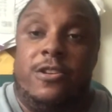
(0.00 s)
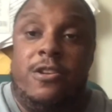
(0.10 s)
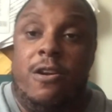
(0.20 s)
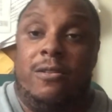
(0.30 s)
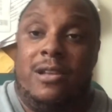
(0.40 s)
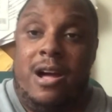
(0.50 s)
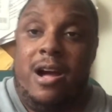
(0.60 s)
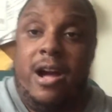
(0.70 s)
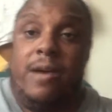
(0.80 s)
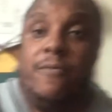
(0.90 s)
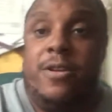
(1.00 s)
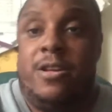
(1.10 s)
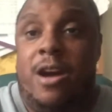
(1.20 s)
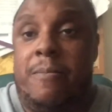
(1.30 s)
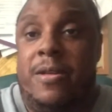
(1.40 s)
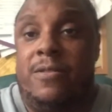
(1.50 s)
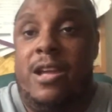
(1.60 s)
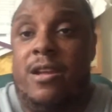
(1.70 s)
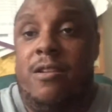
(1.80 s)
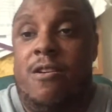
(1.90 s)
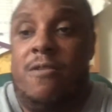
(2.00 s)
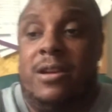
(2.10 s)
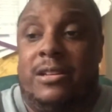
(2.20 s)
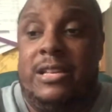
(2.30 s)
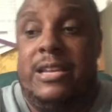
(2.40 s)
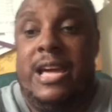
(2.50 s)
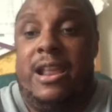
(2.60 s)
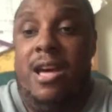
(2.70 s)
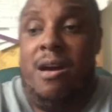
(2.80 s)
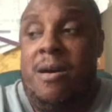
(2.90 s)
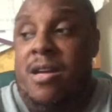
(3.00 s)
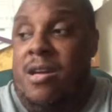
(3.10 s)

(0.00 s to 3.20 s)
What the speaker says: your lawn, we come in there to go and clean that up.